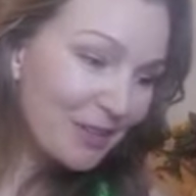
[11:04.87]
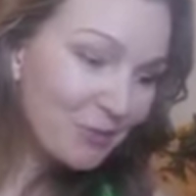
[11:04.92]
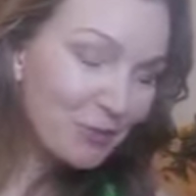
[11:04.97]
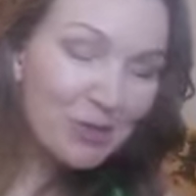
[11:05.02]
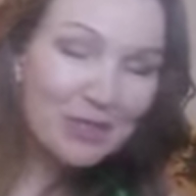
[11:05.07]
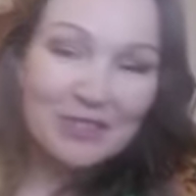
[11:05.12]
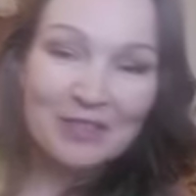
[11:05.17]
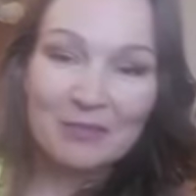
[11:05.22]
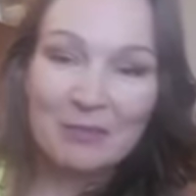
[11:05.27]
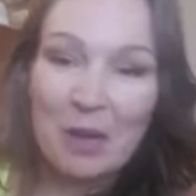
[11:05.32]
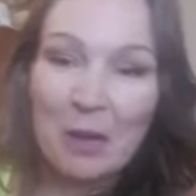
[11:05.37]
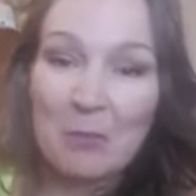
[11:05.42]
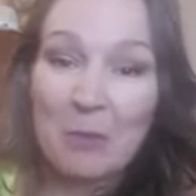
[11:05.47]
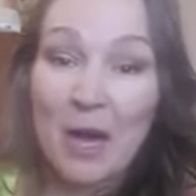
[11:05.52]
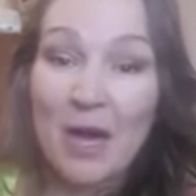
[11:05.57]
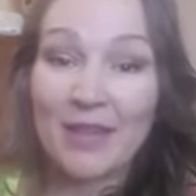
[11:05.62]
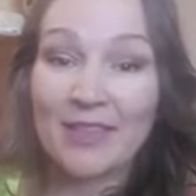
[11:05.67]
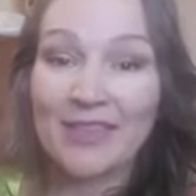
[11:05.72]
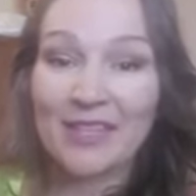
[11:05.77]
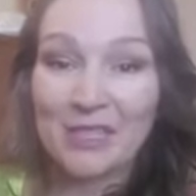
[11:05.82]
reading my
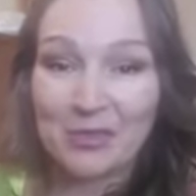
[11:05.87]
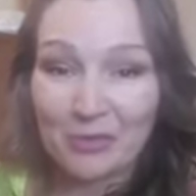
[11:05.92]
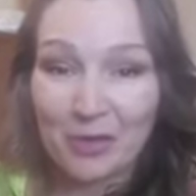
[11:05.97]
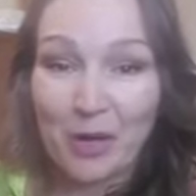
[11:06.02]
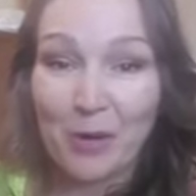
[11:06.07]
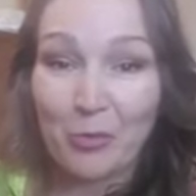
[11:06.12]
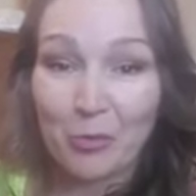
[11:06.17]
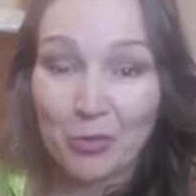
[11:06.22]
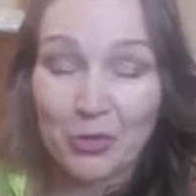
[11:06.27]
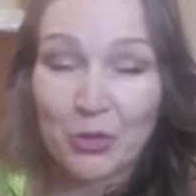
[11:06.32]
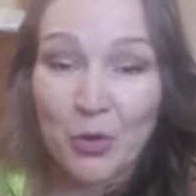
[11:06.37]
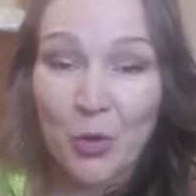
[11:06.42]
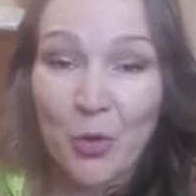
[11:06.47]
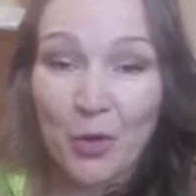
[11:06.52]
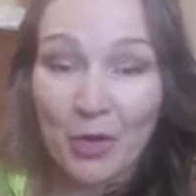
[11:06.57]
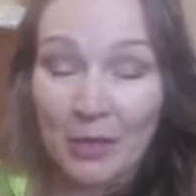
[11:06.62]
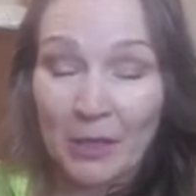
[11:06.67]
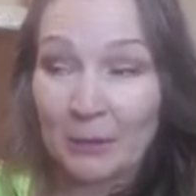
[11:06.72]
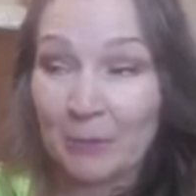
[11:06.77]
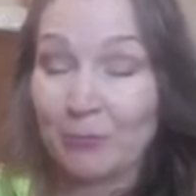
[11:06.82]
mind. That's where I was
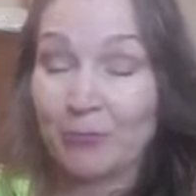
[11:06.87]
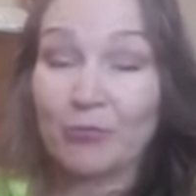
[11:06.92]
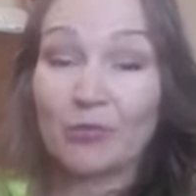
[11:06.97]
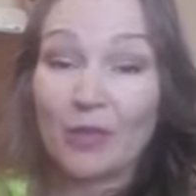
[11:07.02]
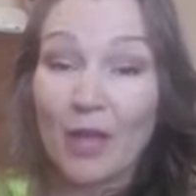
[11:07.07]
going.